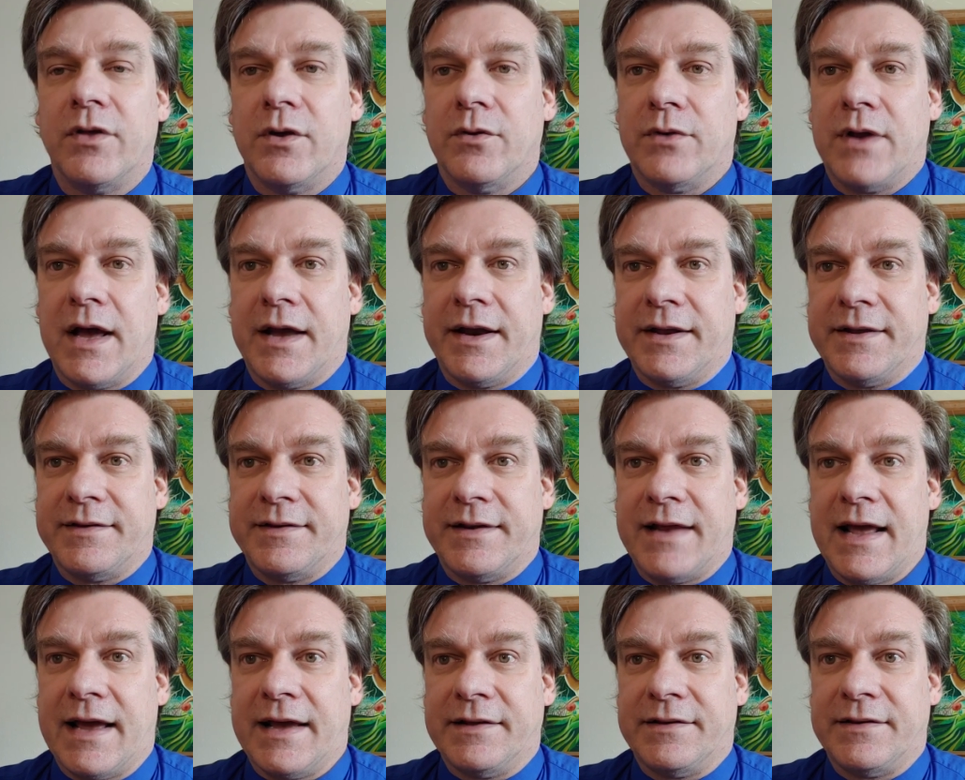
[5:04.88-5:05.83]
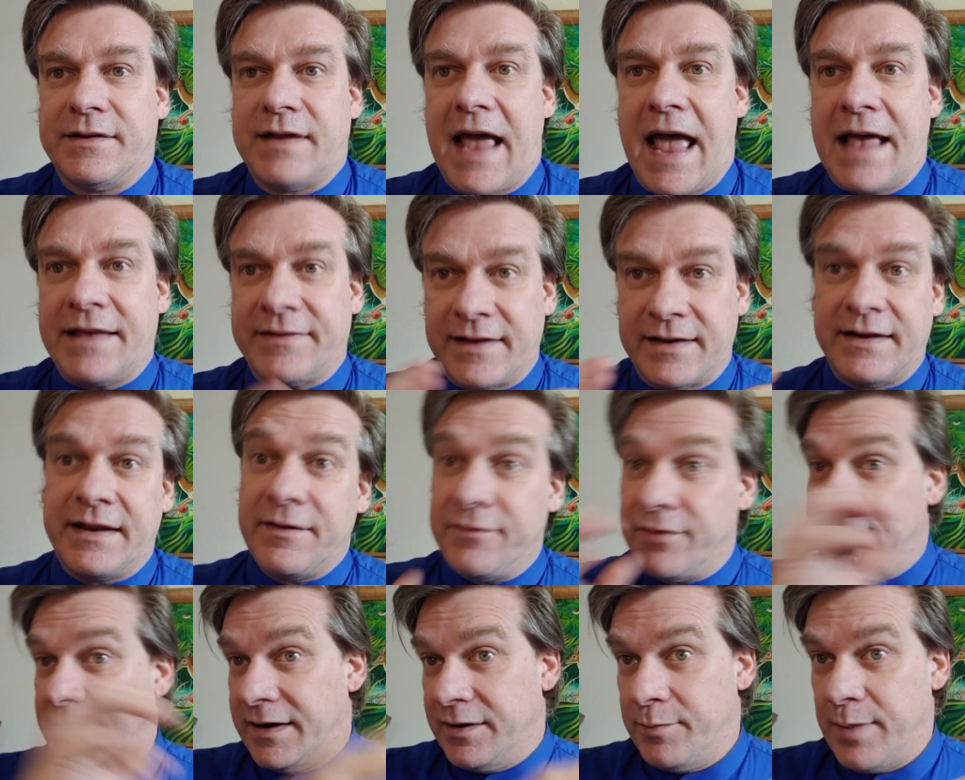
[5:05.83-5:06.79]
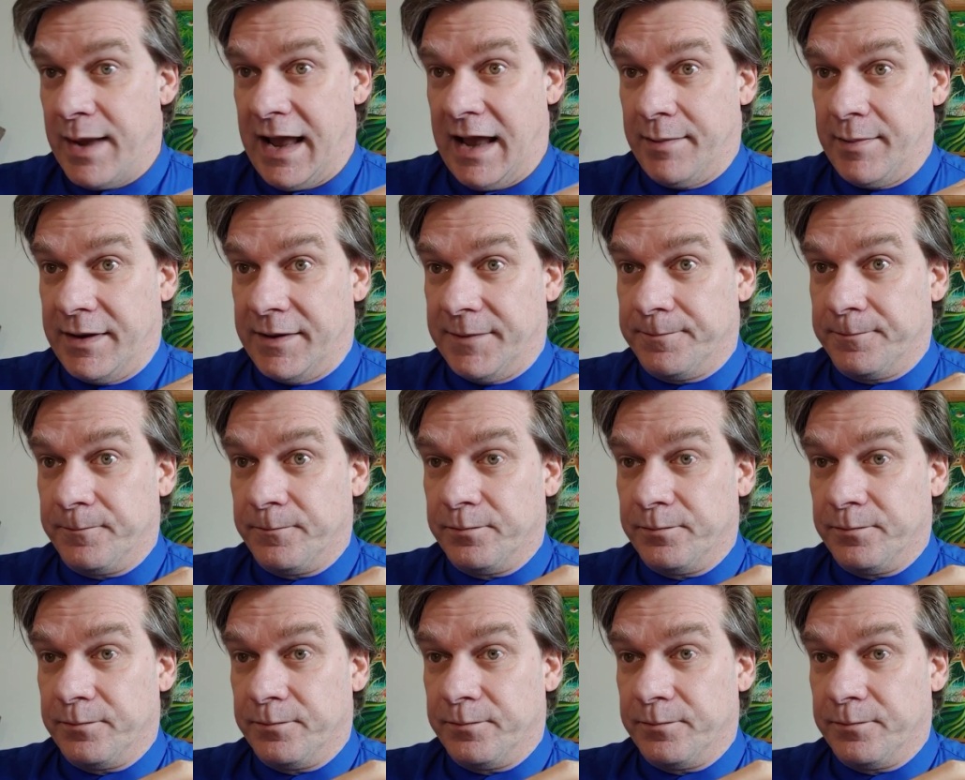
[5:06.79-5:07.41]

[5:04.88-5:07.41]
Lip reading: the United States as a dividend payment,